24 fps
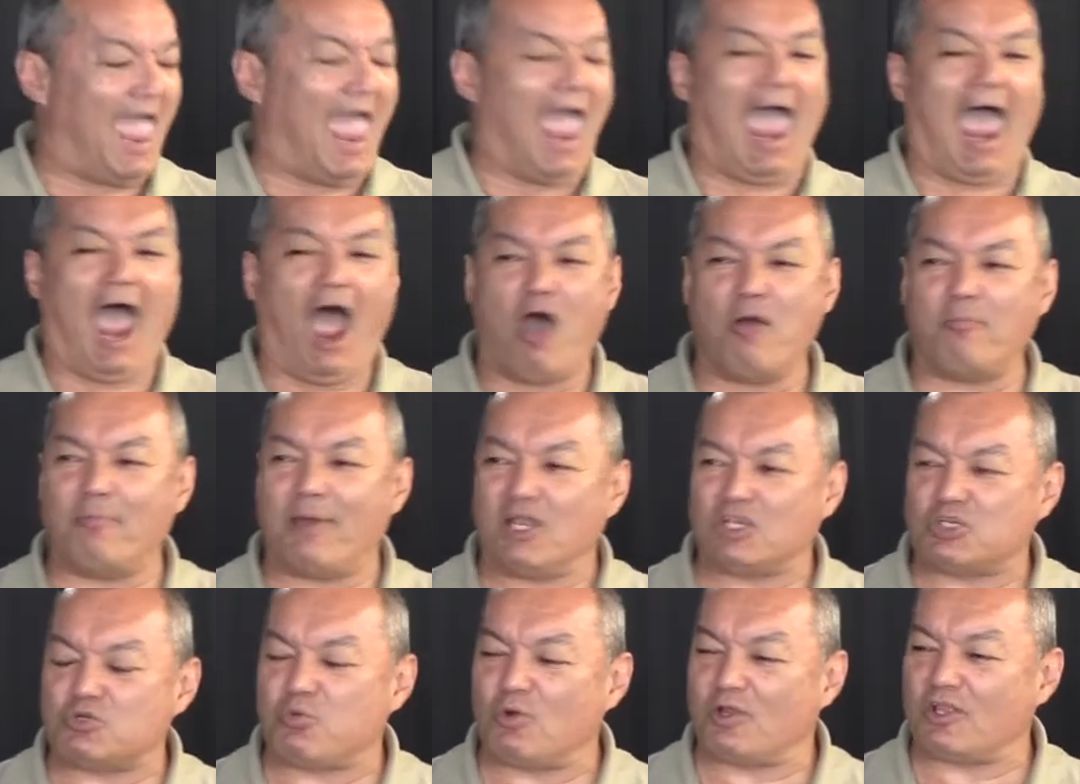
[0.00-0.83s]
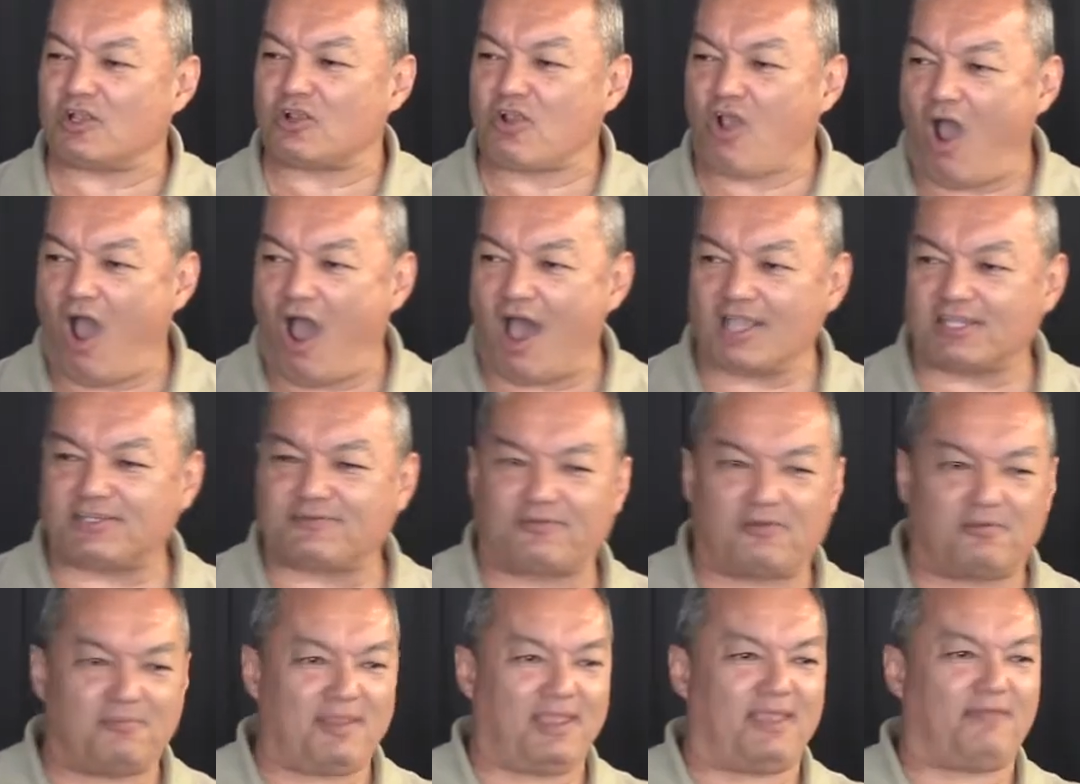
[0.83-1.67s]
How much would it cost
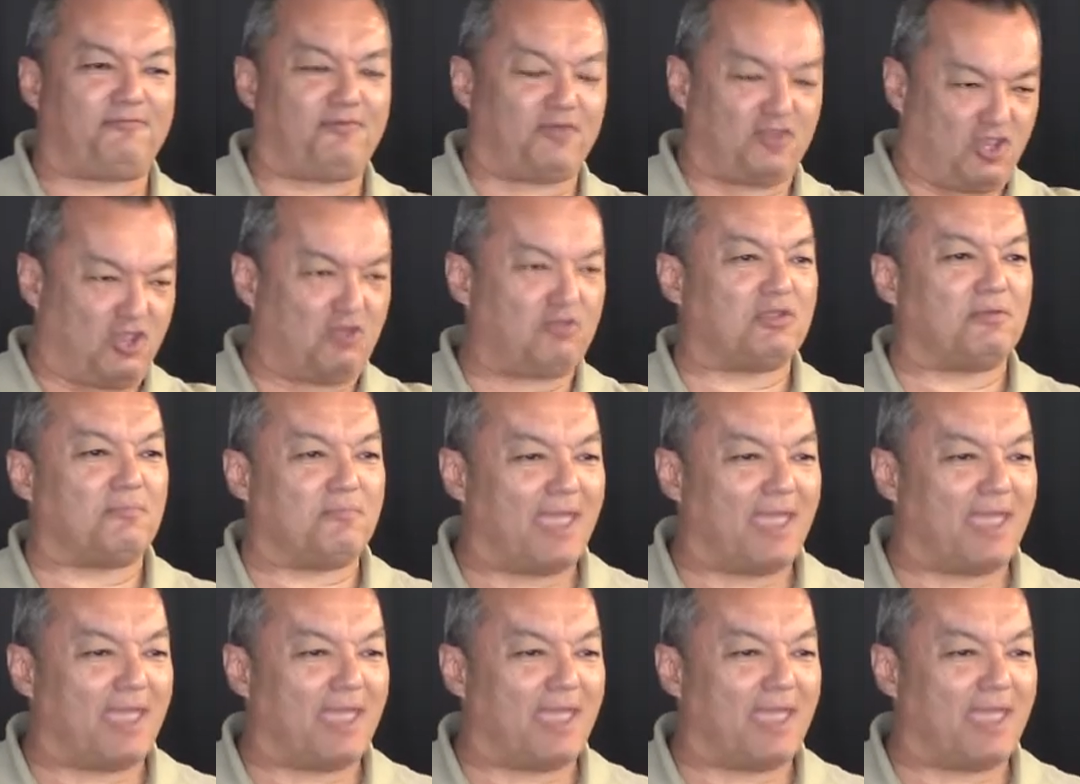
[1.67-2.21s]
for you to